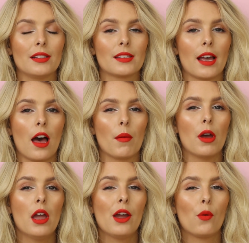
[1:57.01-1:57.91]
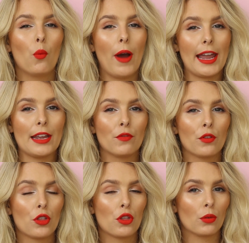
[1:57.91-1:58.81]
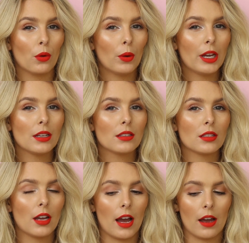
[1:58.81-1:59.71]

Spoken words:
some wave through it,